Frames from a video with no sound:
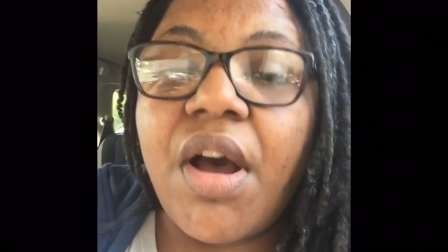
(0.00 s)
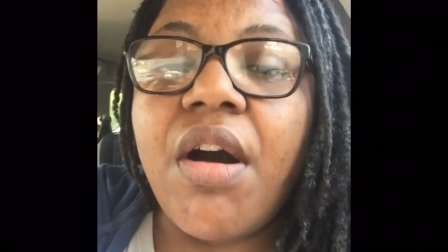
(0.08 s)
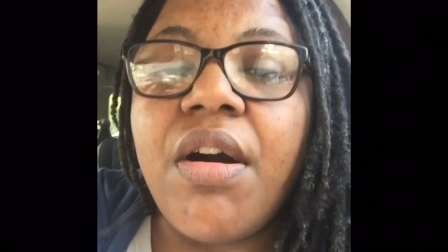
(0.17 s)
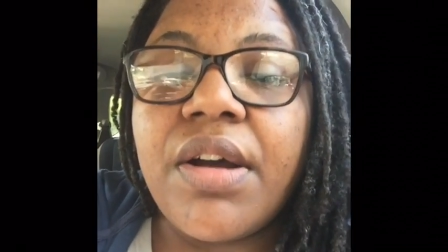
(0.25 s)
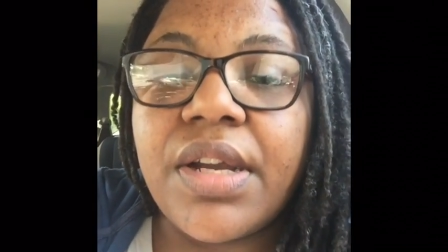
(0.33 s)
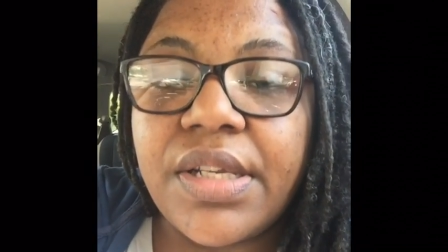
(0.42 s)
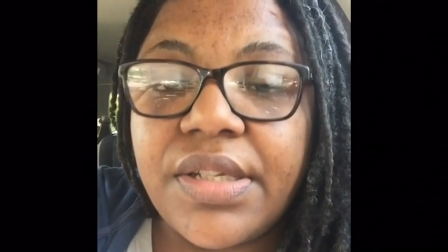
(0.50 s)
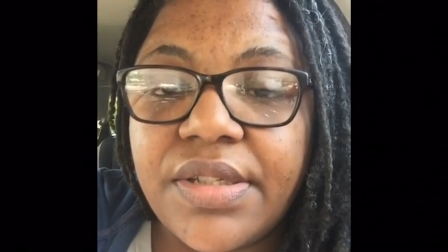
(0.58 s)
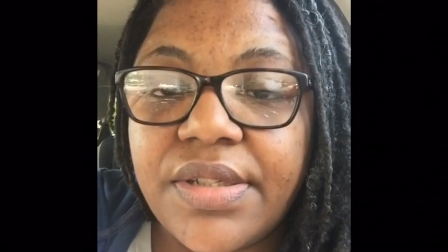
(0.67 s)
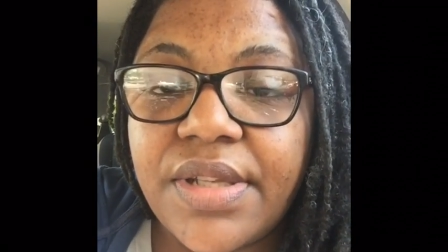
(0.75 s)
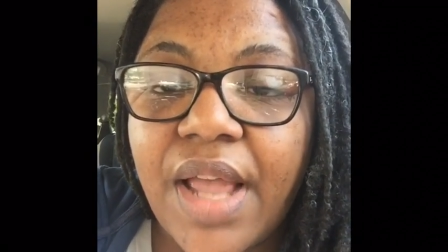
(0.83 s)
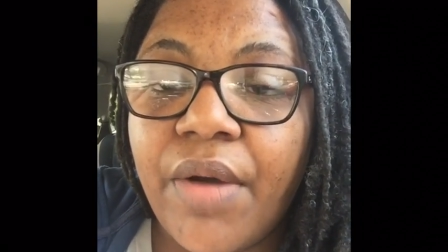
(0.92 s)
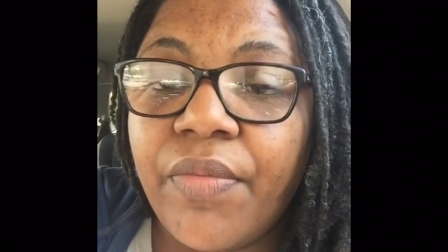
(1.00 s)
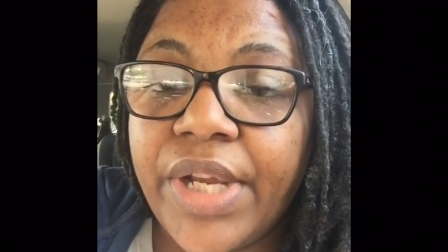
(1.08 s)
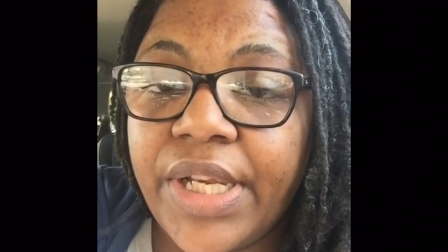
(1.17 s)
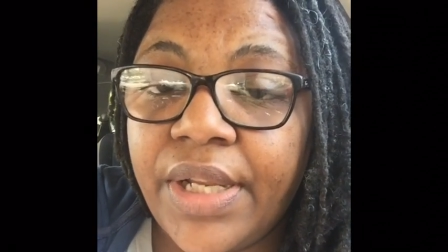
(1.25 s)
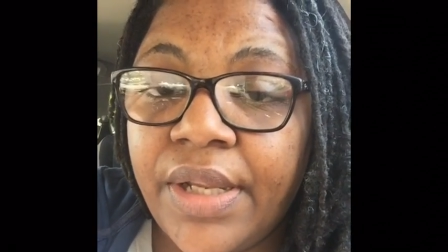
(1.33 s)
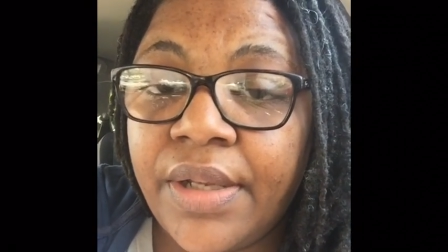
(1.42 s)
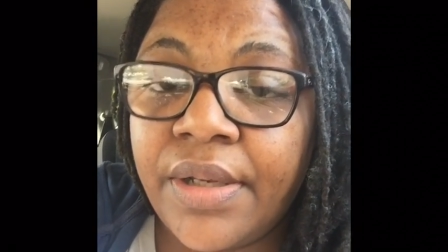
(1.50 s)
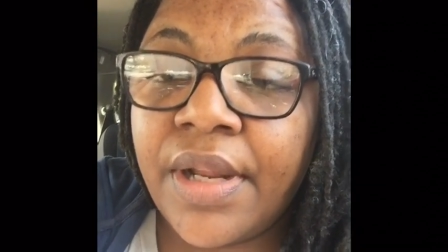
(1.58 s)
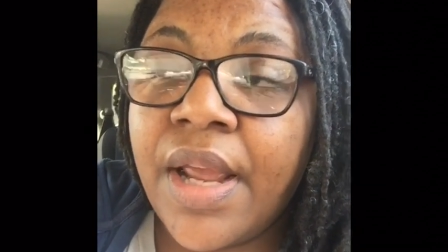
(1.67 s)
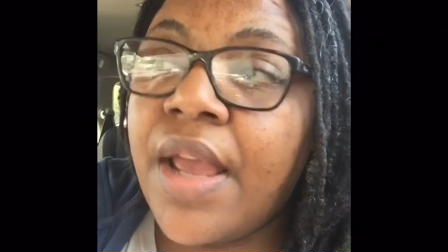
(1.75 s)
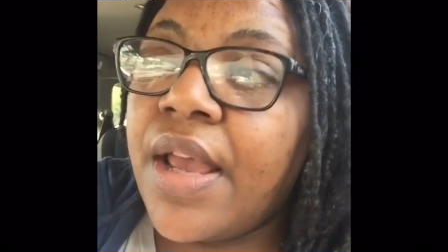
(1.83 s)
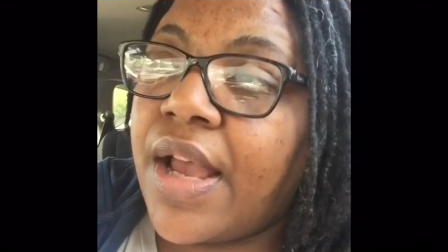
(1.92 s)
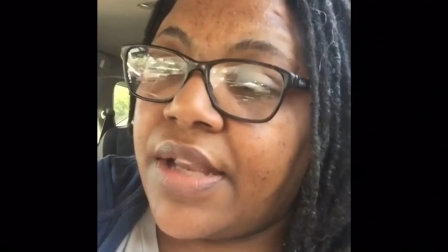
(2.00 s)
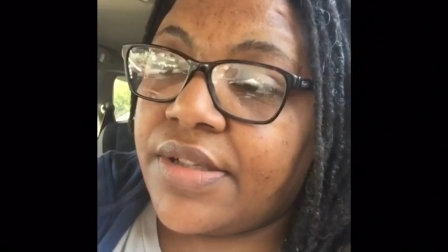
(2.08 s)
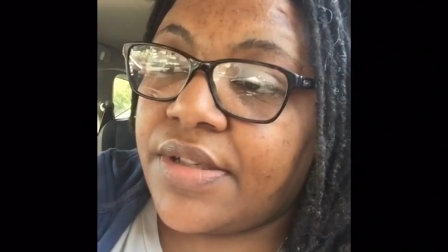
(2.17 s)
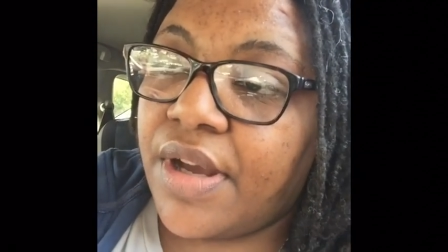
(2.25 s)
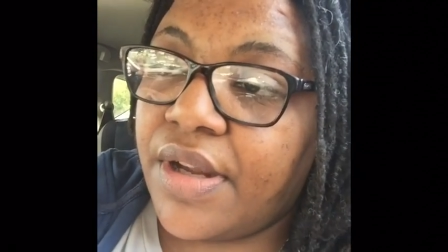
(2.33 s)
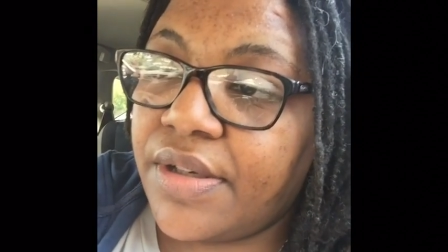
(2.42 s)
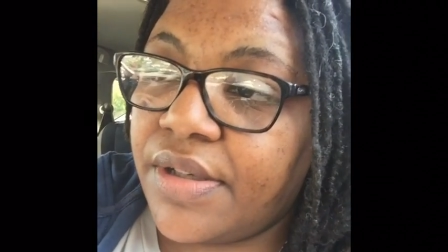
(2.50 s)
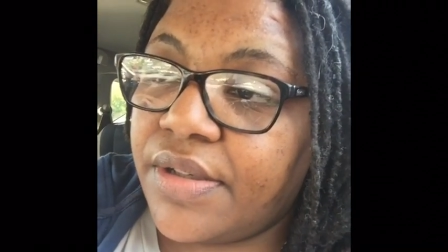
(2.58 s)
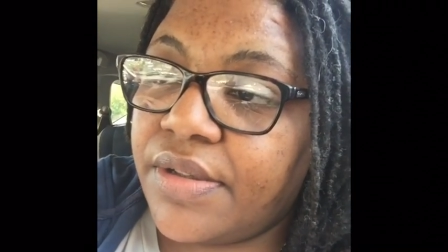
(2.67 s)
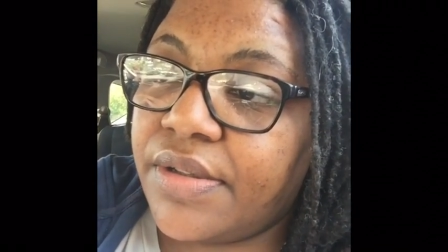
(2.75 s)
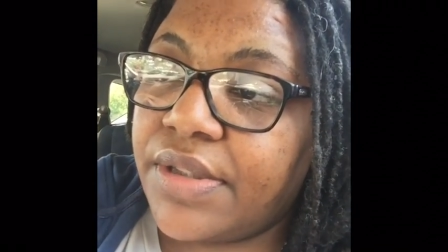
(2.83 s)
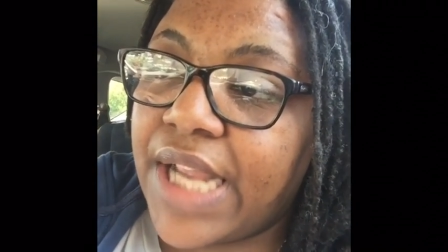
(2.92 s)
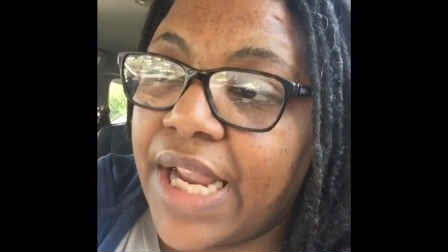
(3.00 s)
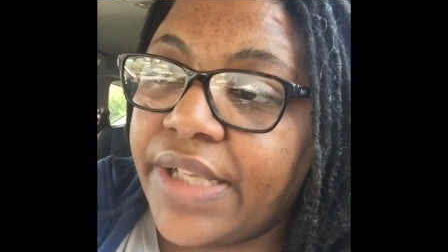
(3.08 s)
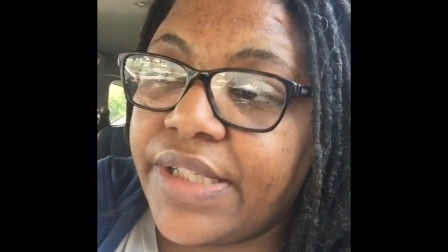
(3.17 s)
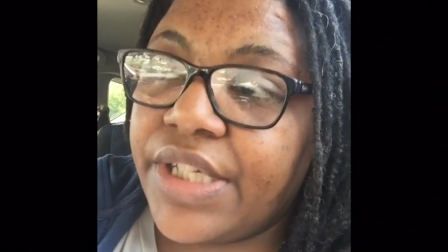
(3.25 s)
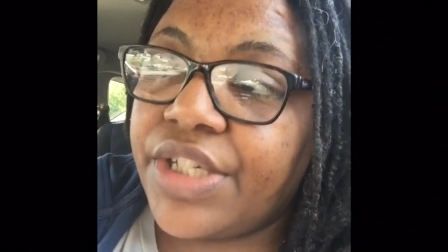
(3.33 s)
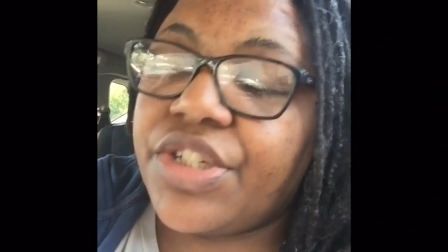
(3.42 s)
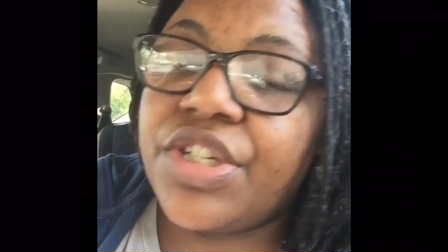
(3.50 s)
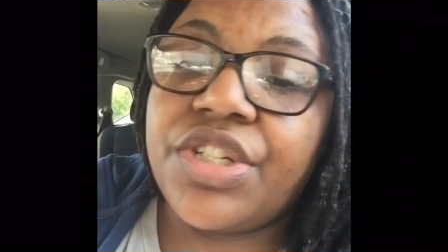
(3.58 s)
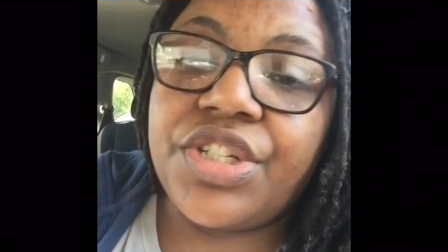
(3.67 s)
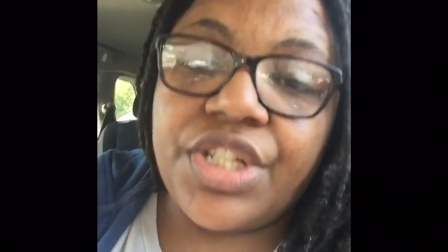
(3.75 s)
August, I went in, I saw the dietitian.